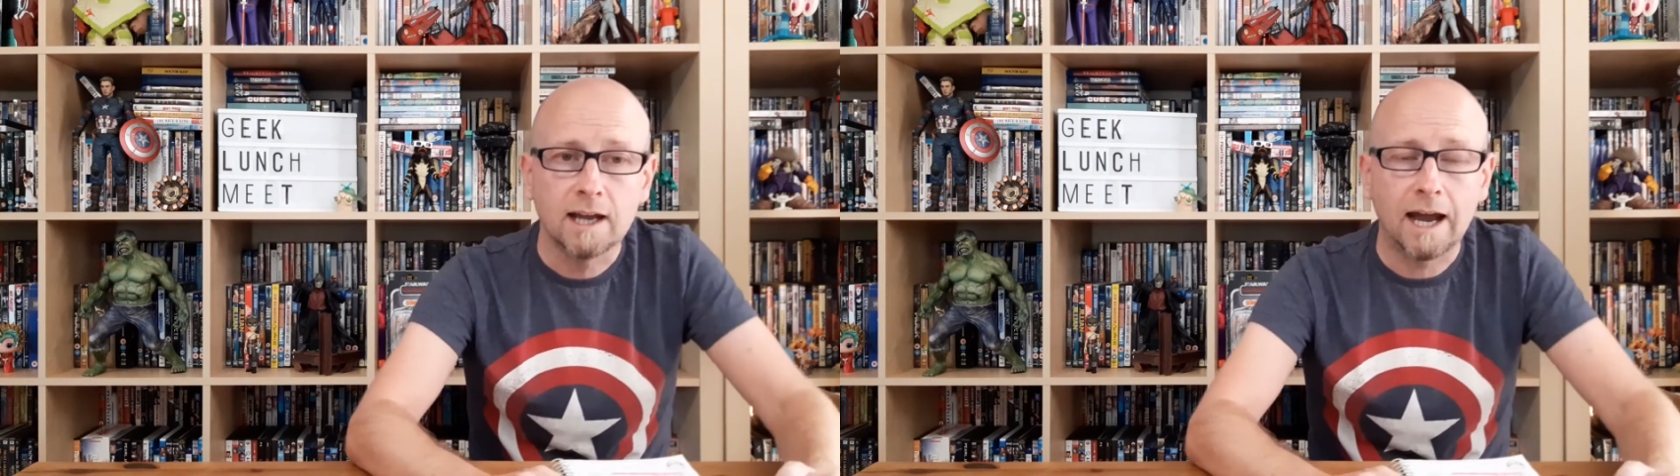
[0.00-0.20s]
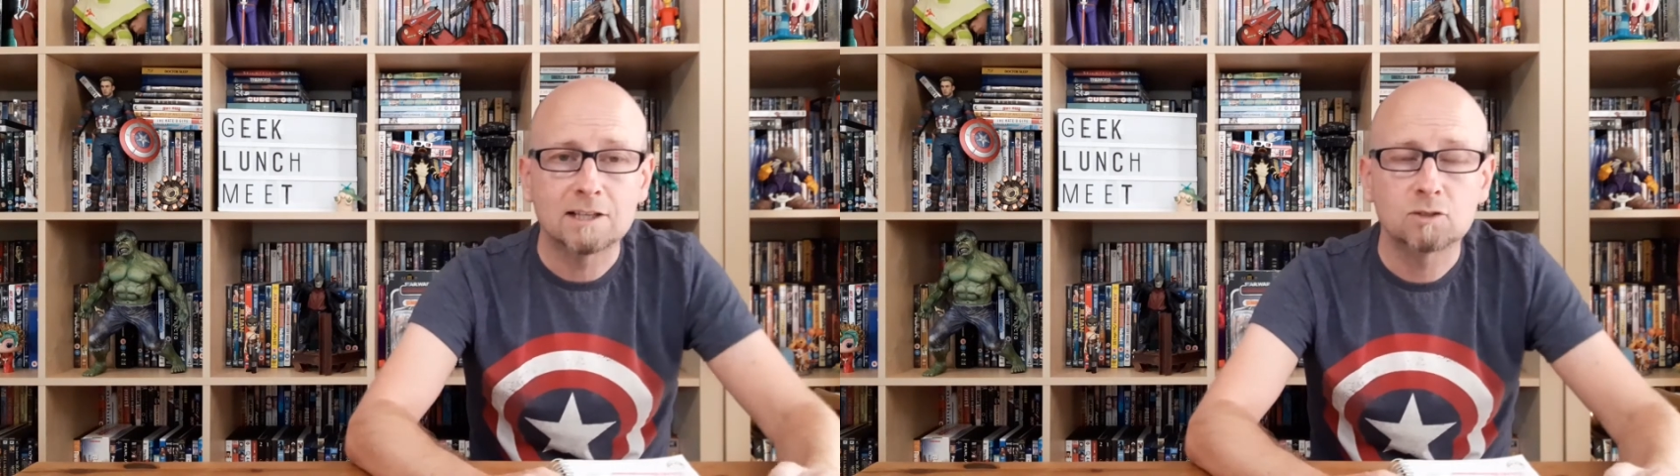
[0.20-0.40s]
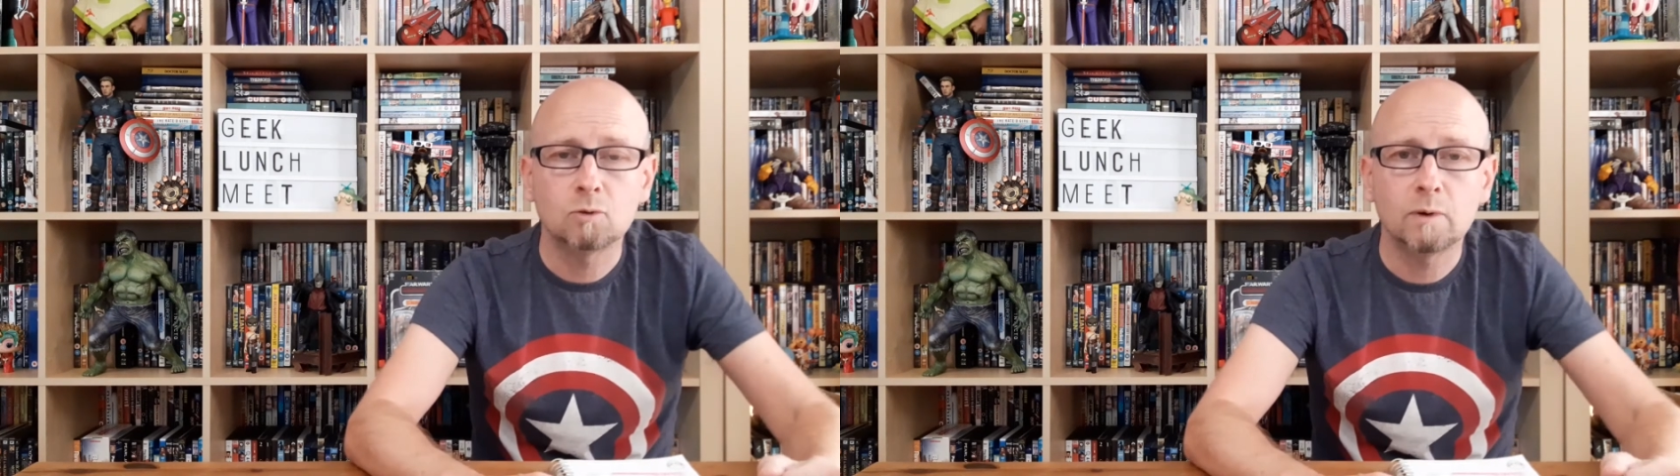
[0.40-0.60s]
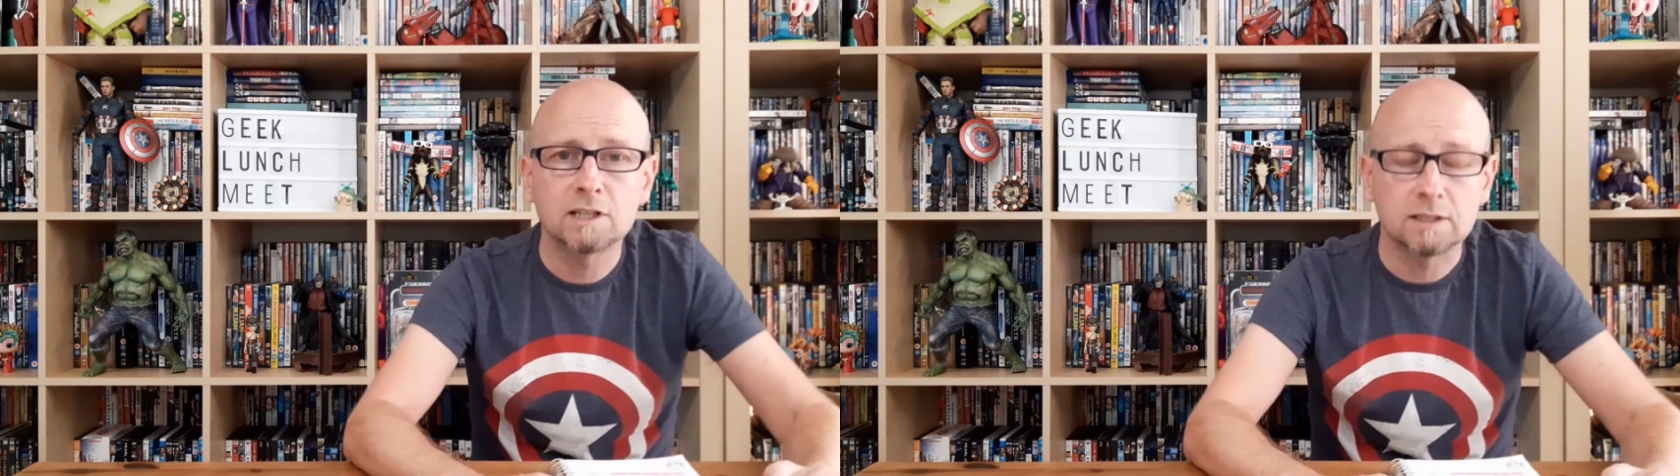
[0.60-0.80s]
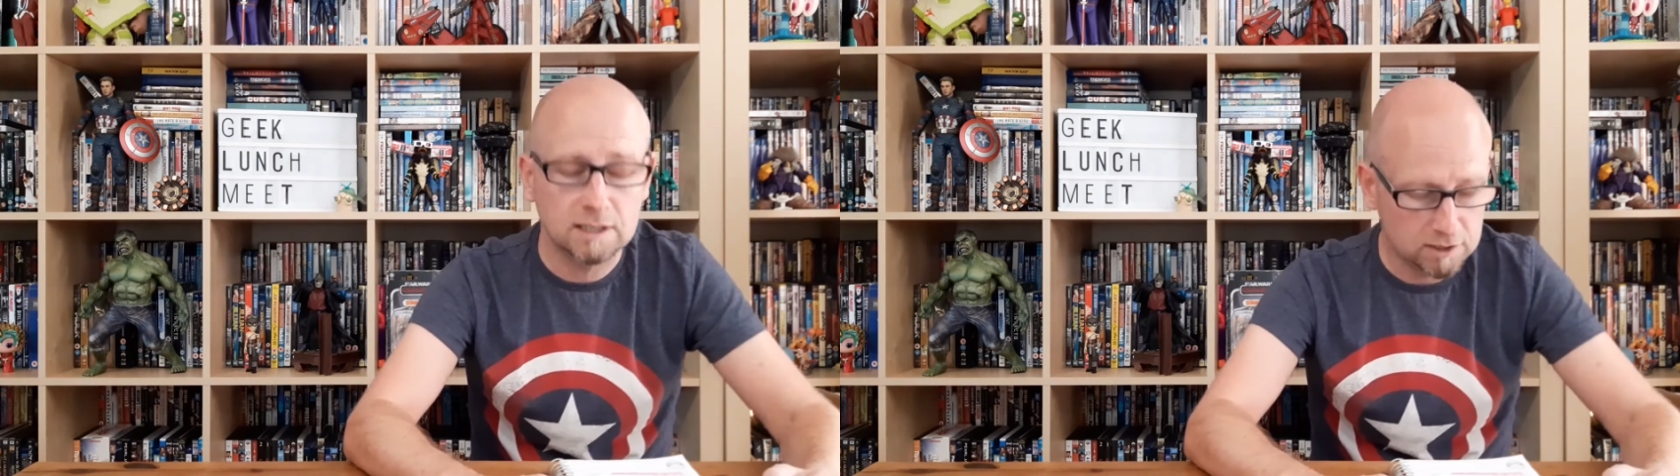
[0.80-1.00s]
as
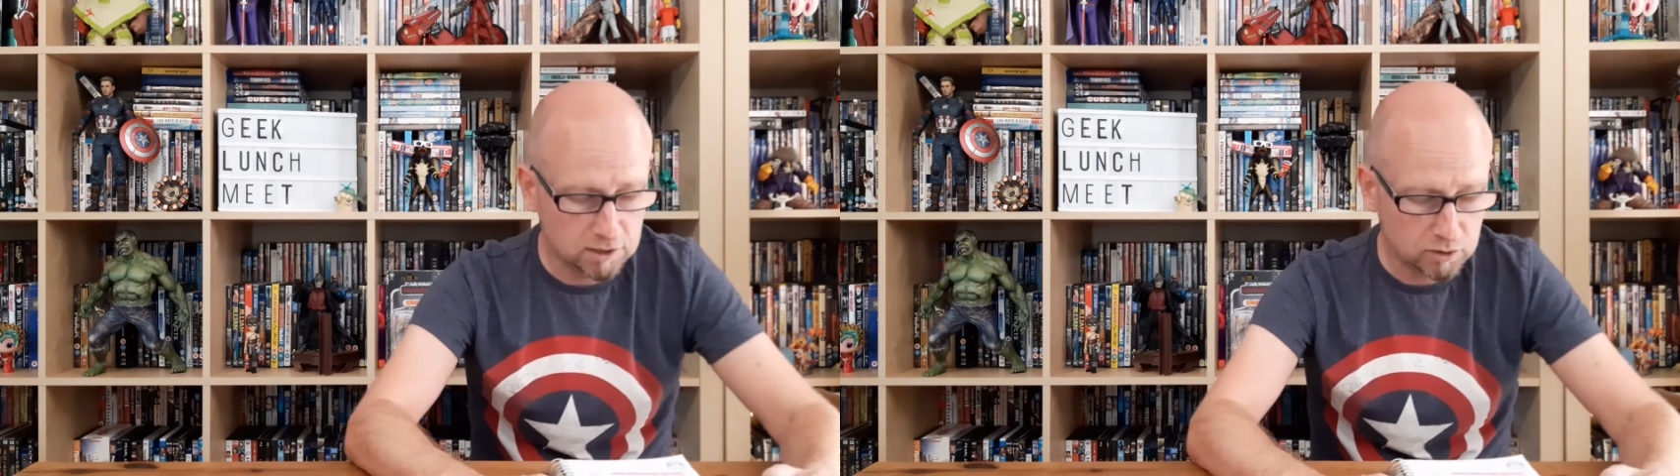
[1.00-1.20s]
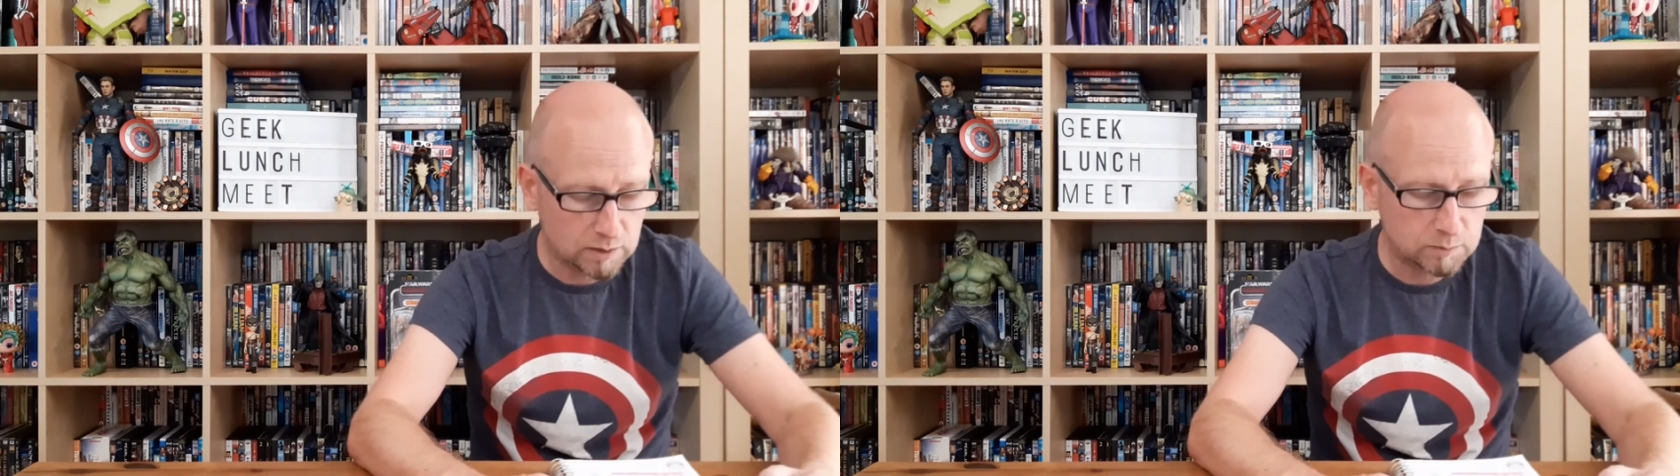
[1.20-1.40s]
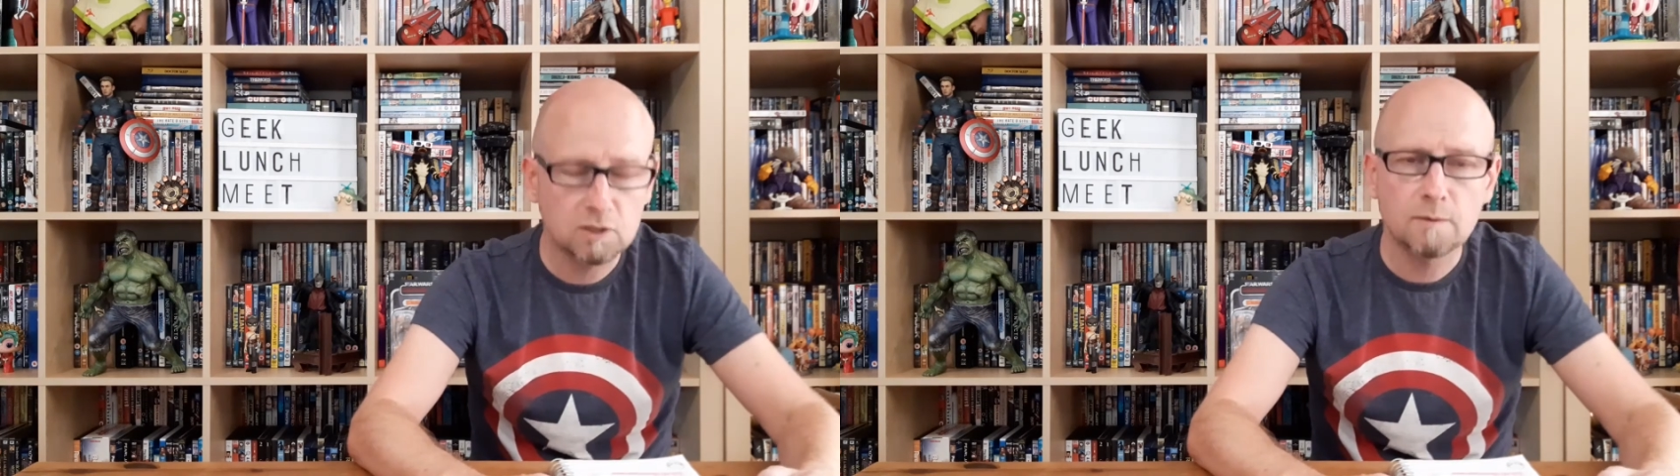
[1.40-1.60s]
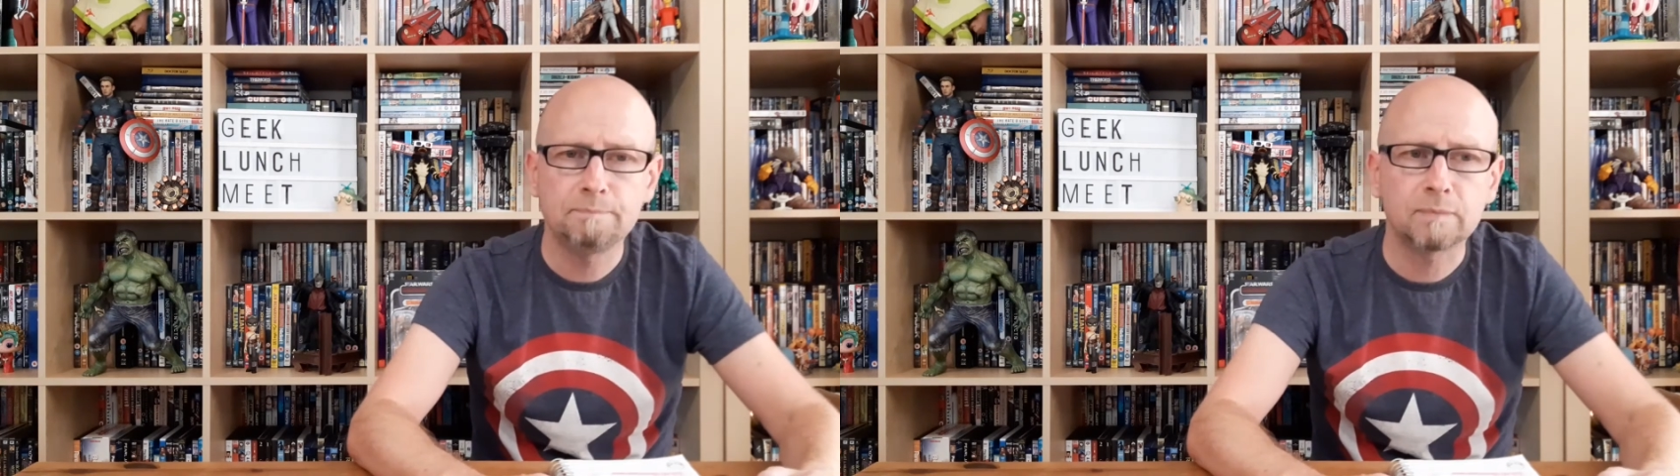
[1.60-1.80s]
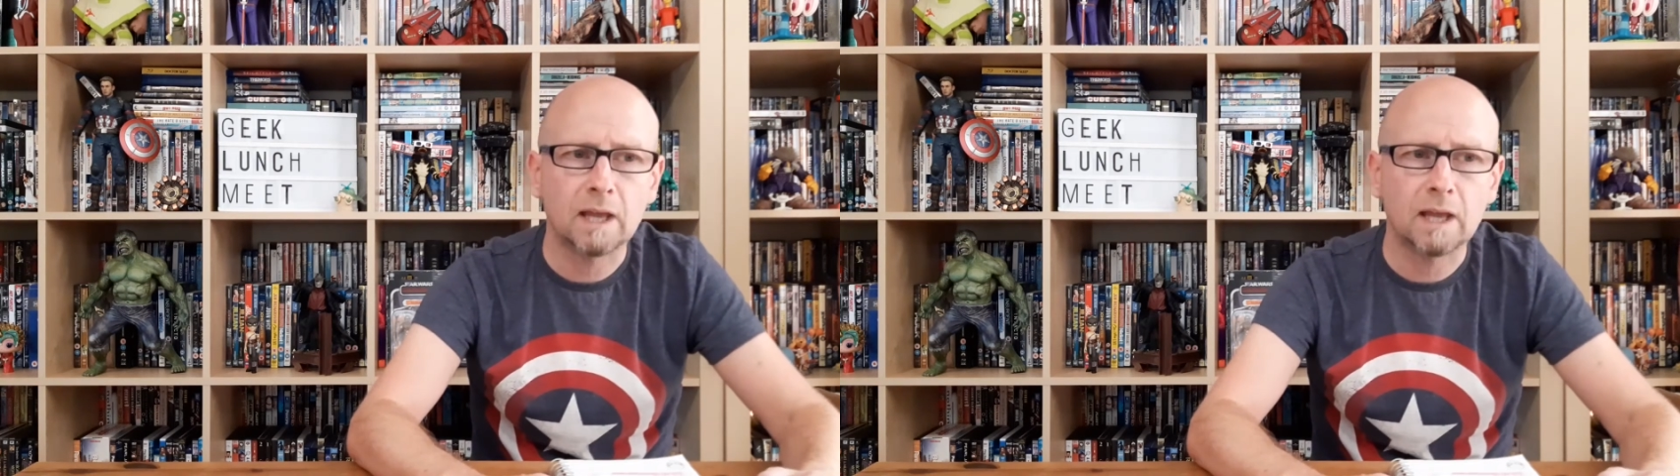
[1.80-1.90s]
always in the description.